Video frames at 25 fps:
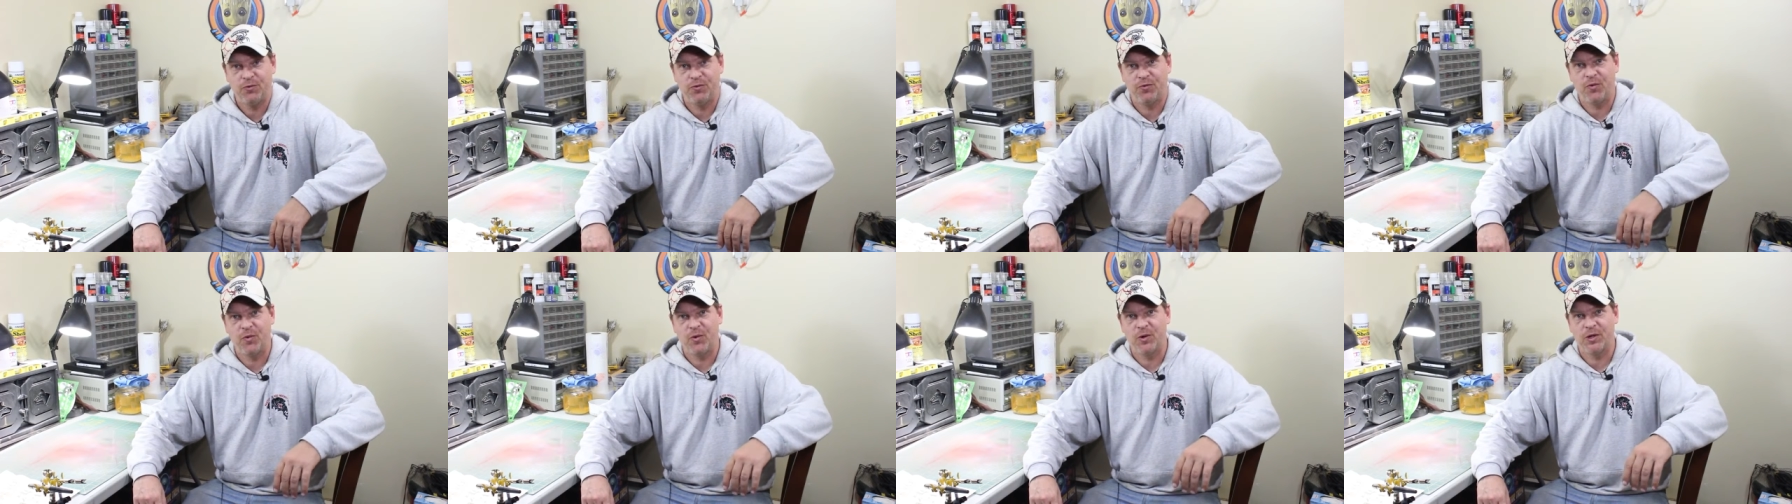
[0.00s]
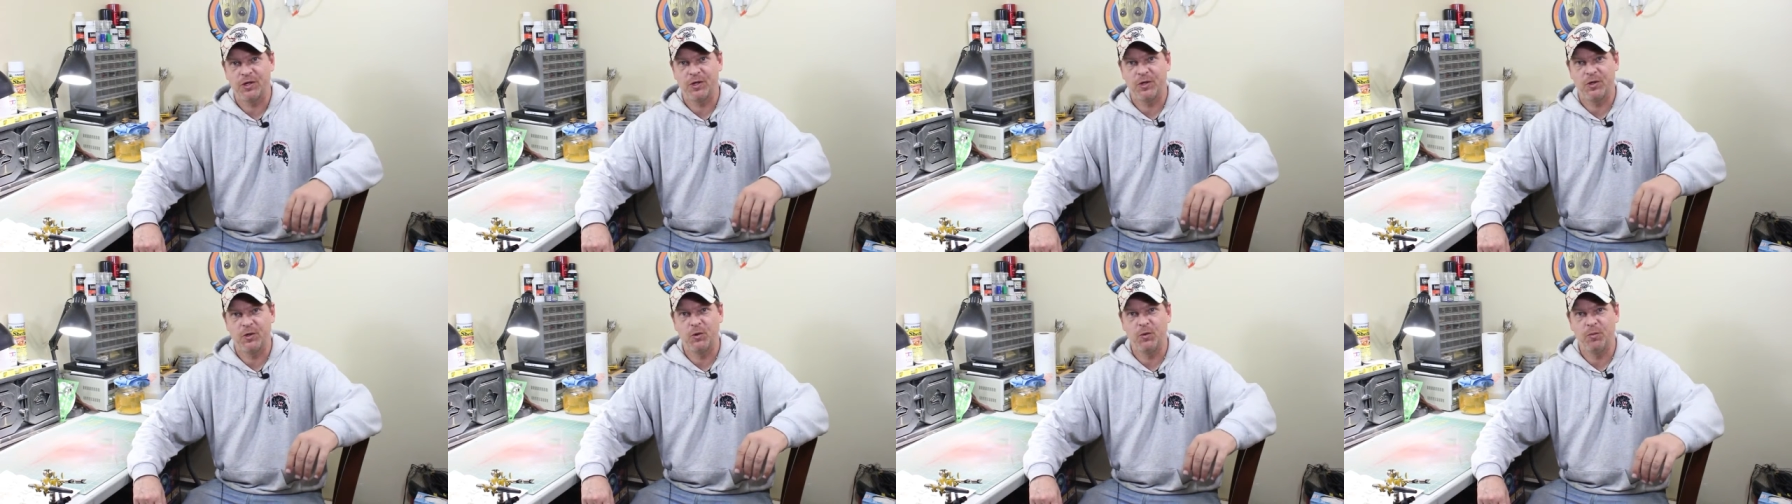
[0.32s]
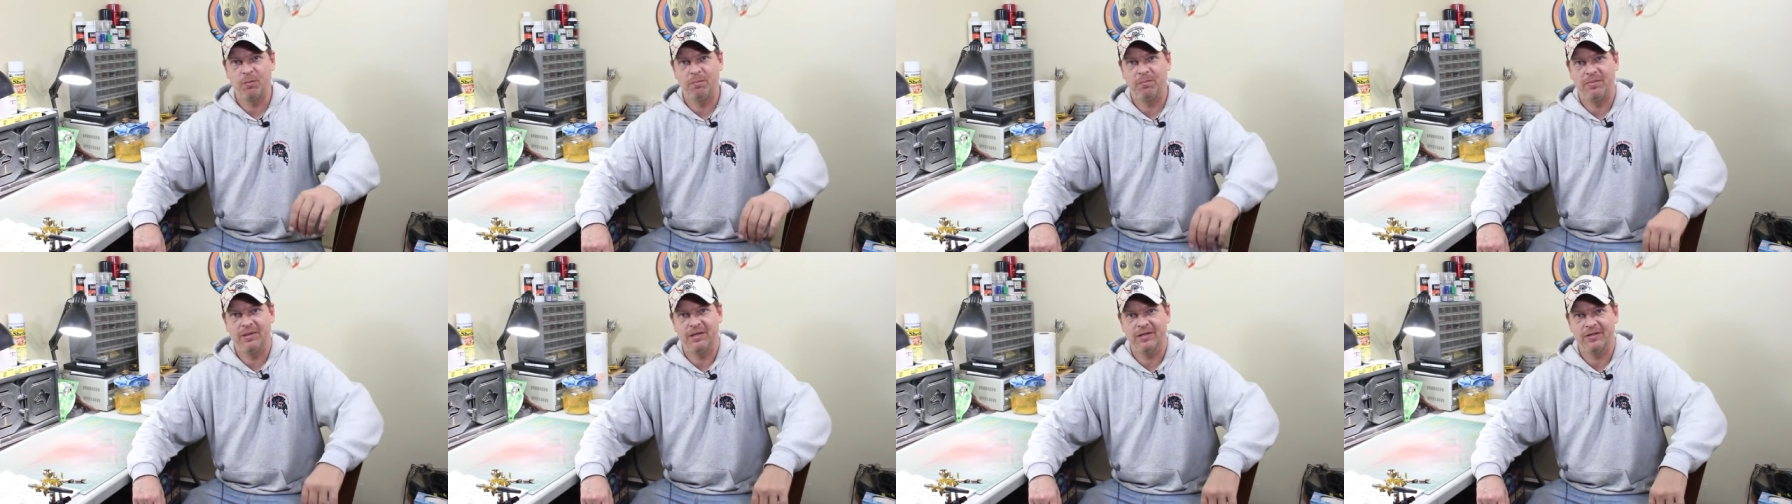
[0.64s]
Ford
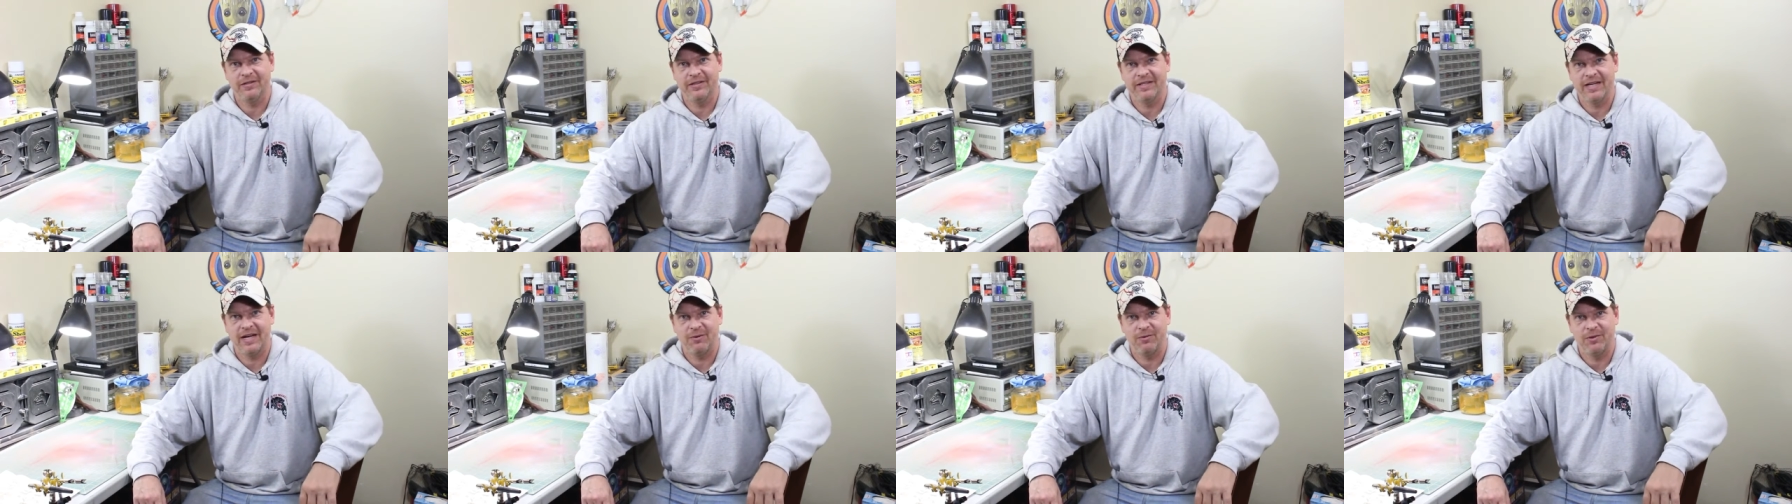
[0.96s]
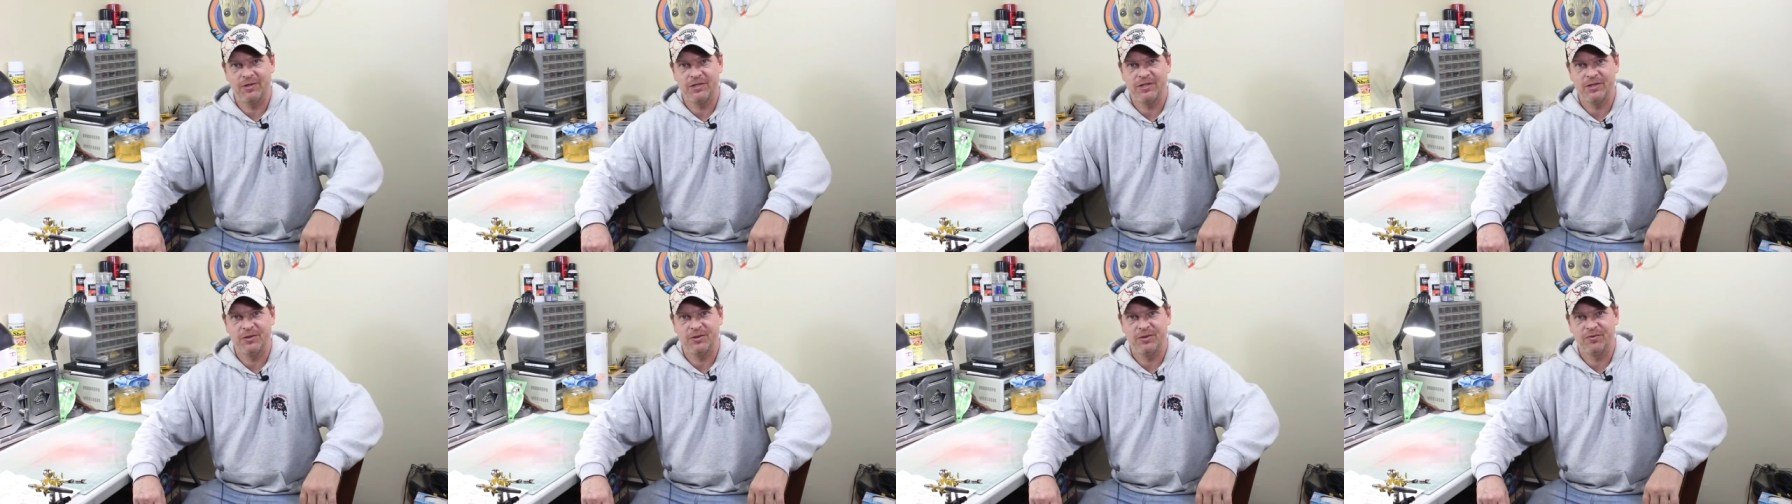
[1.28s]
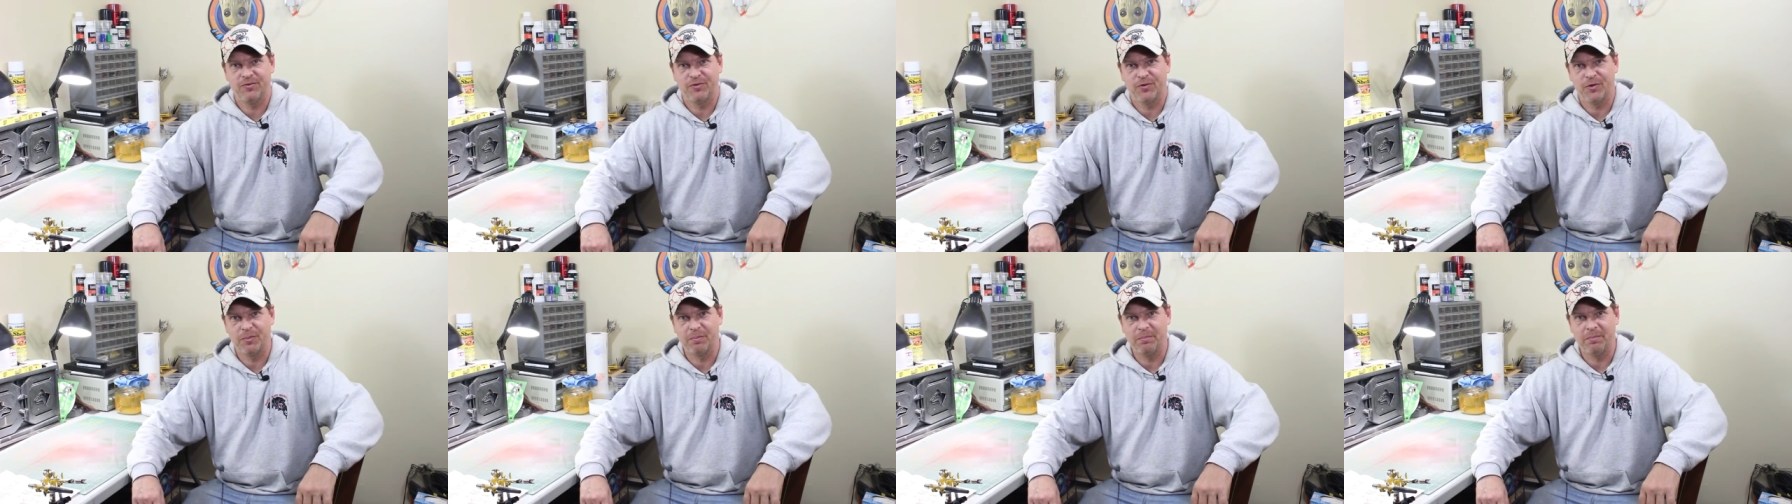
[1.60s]
coupe build that we're
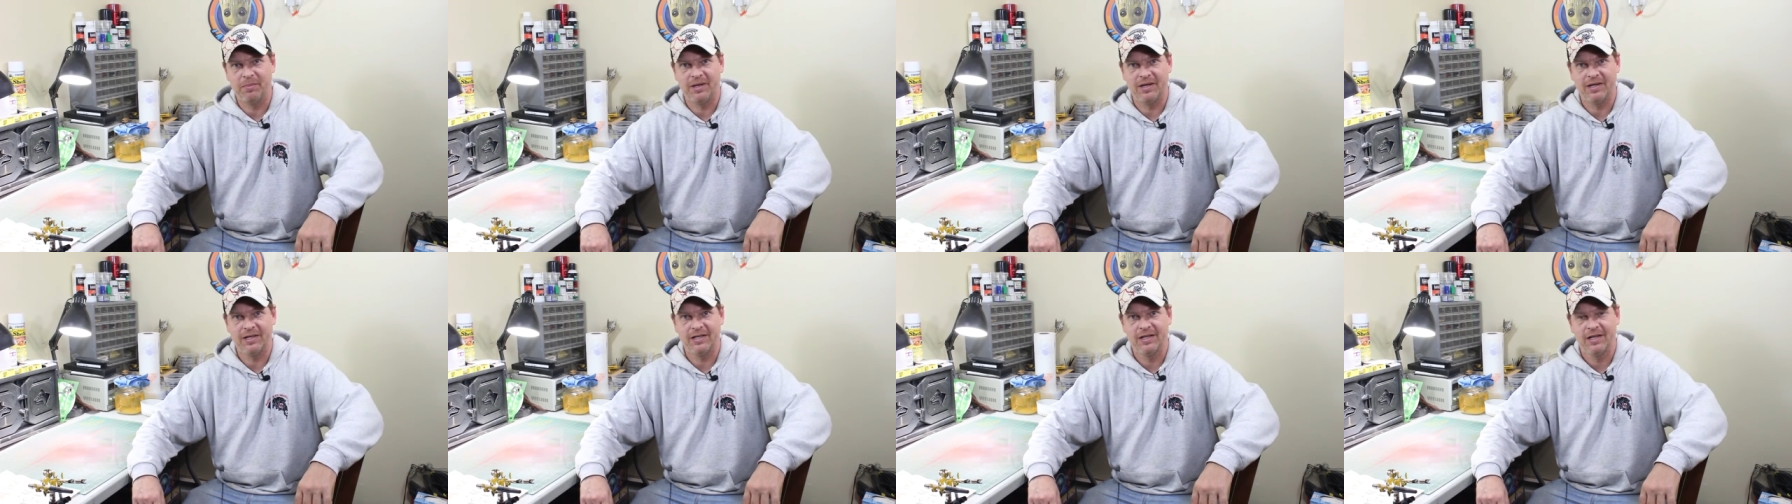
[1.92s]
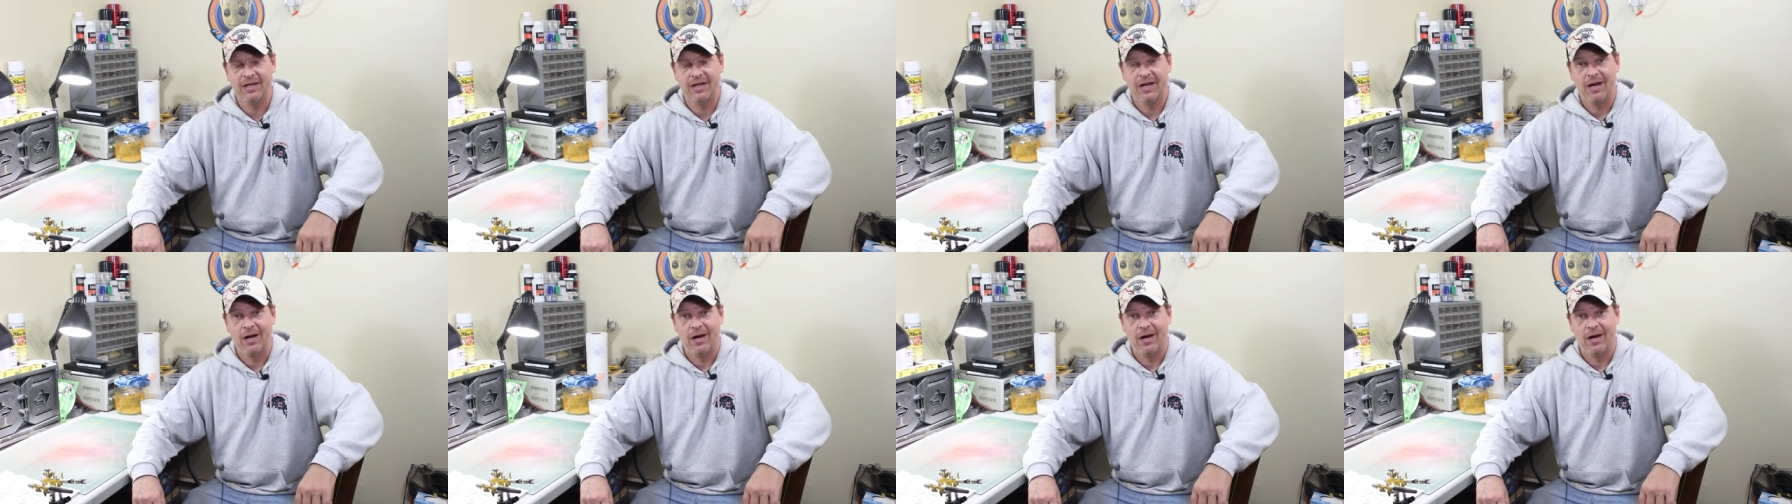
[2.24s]
doing for Bud.